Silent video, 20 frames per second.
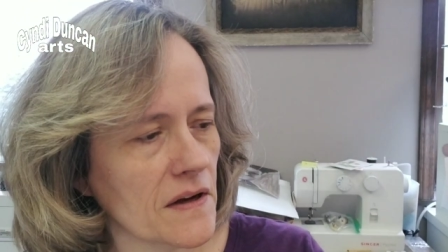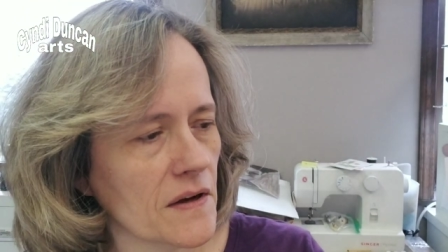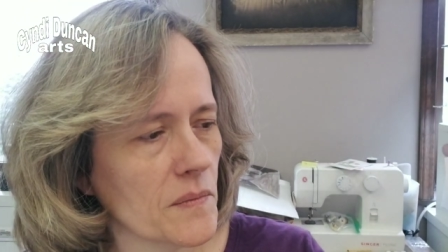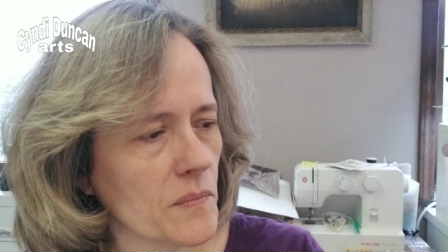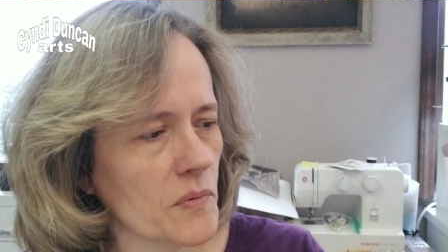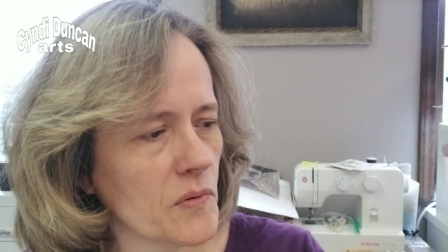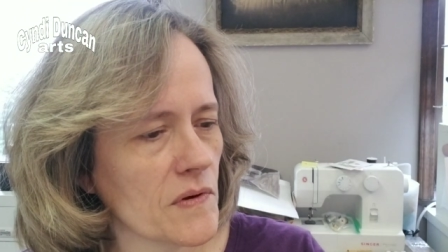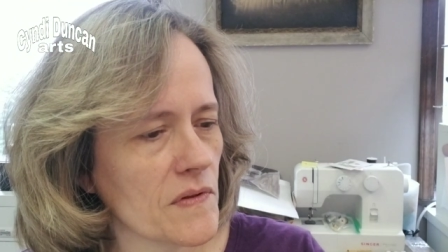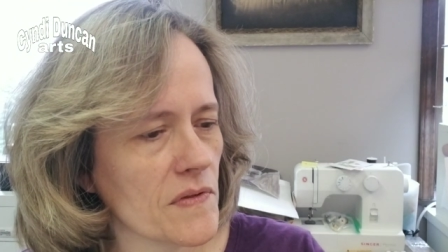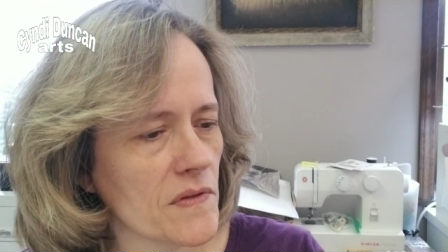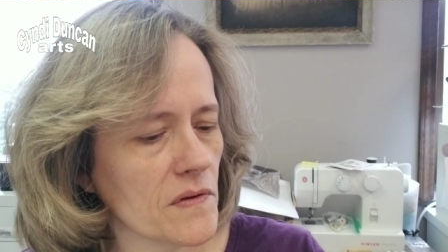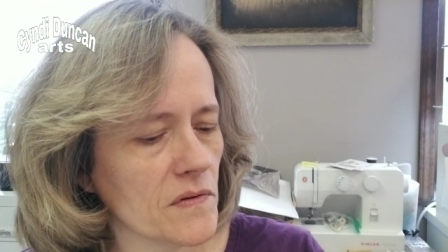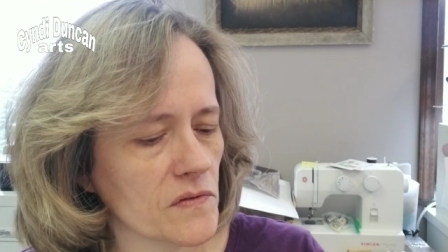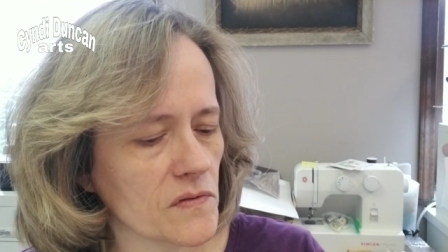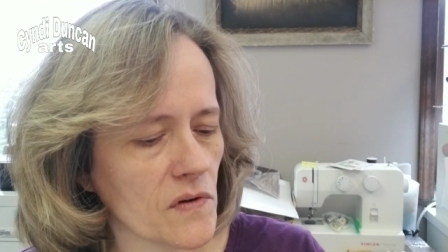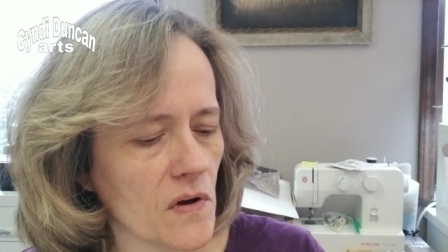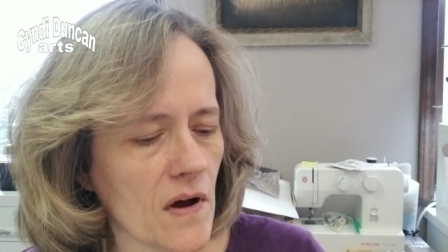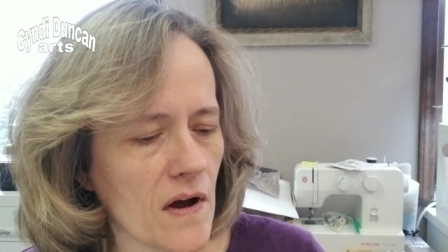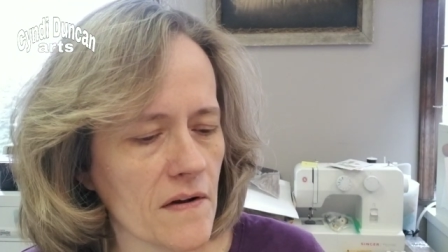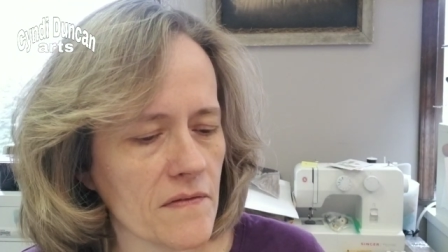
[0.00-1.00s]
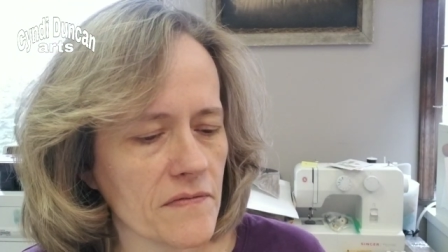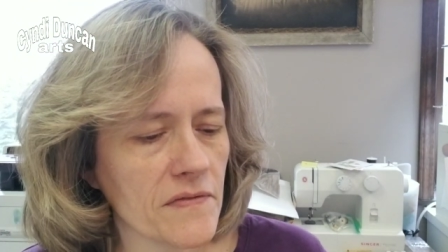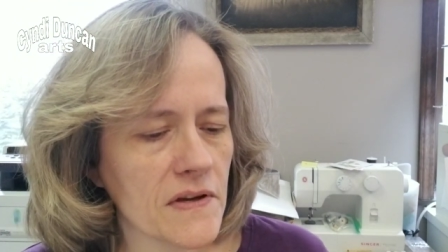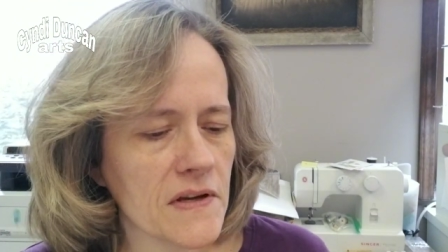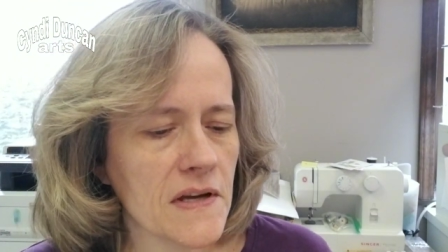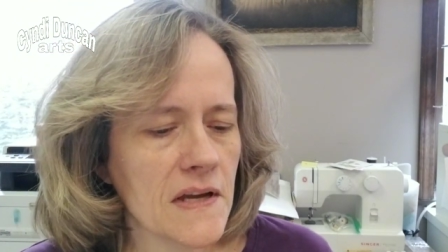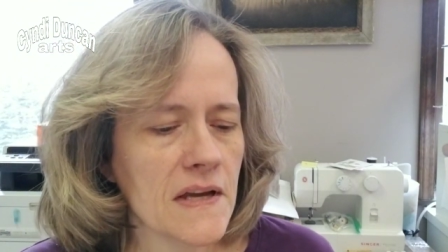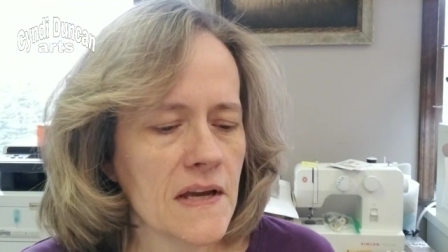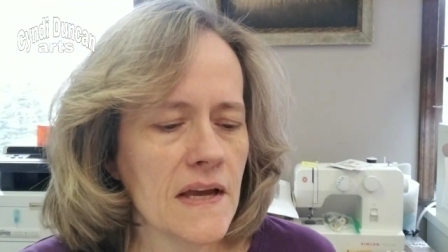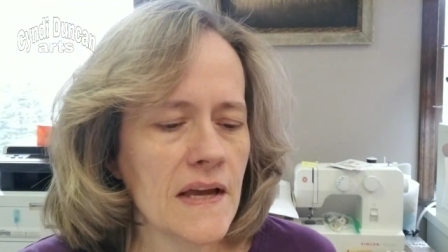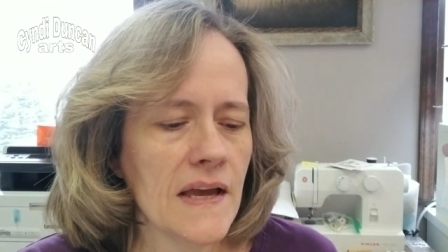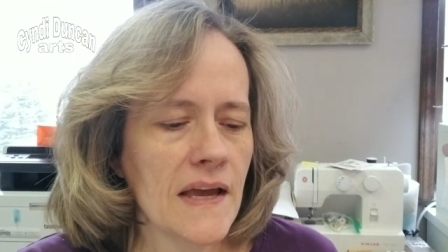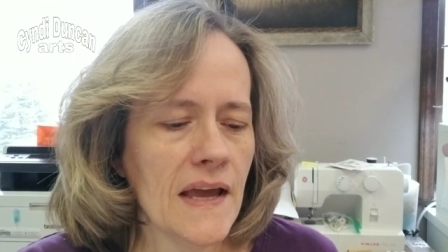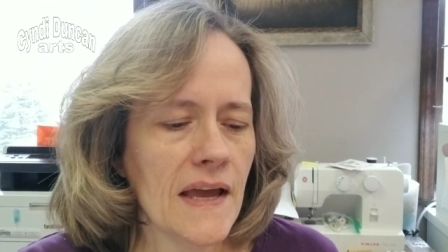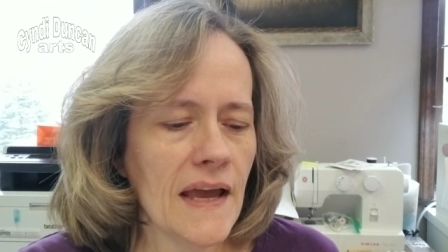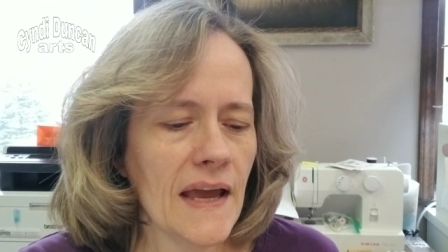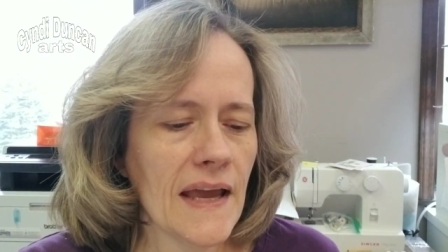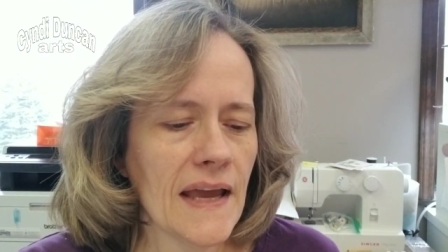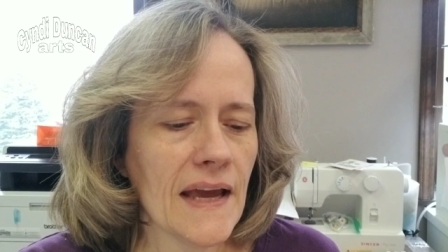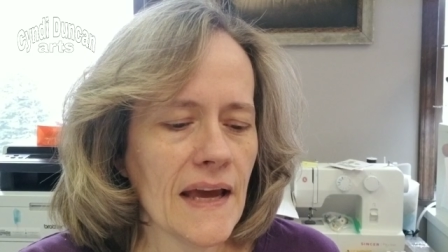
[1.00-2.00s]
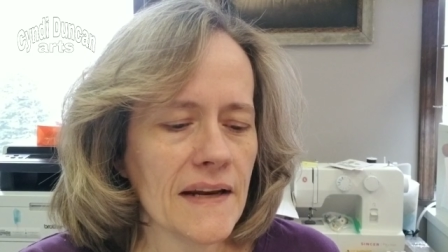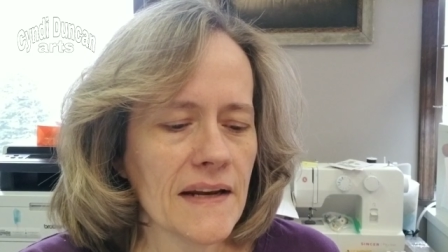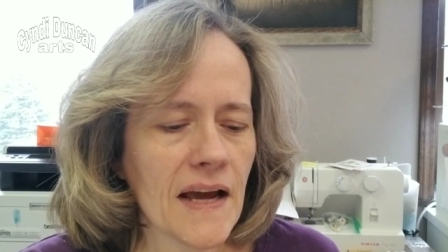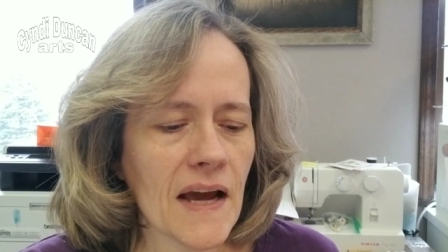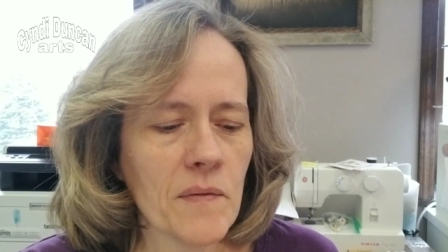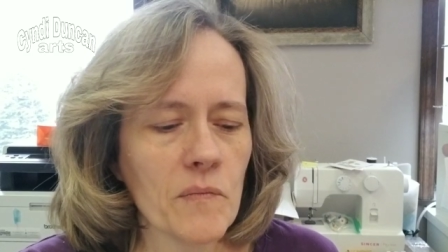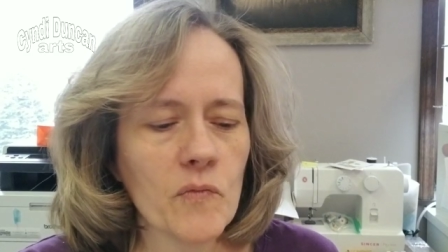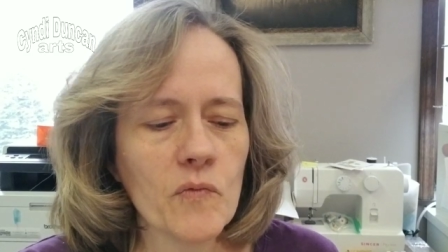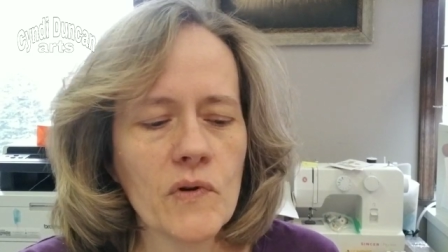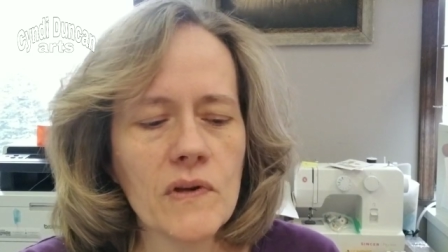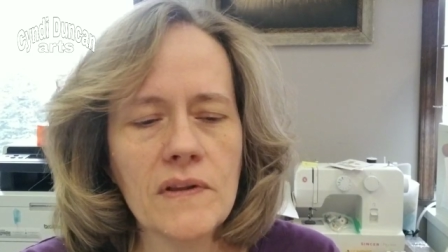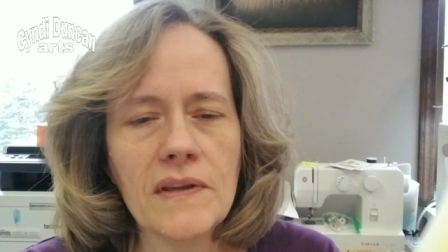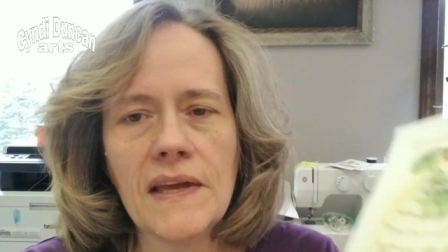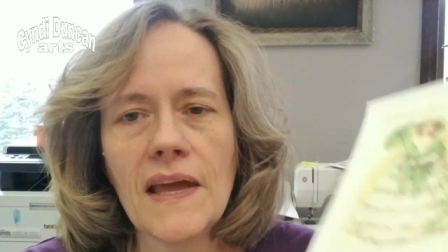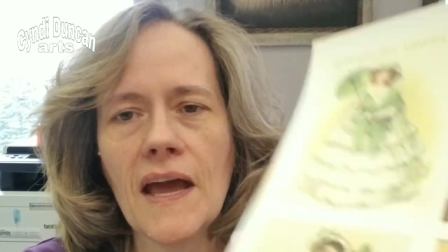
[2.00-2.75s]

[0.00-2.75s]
uh, print those off. And I'm really